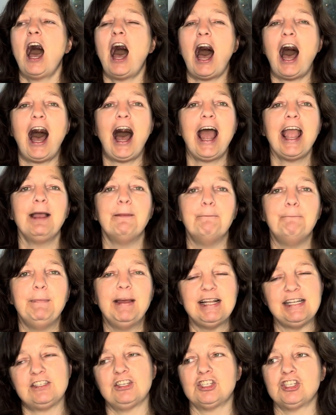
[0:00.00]
I am
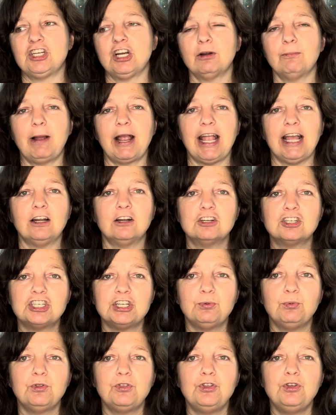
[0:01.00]
meant to share my
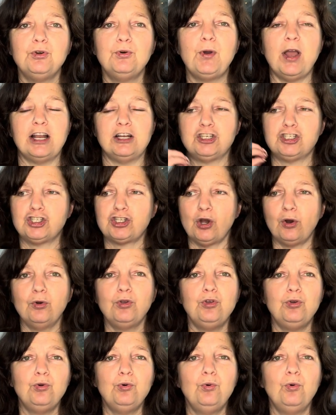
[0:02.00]
energy with you and show
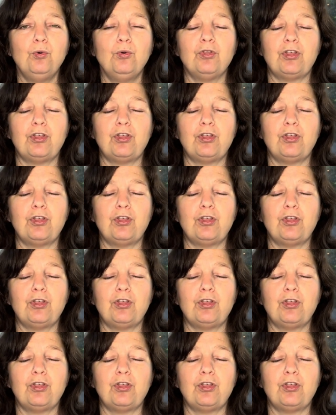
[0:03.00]
you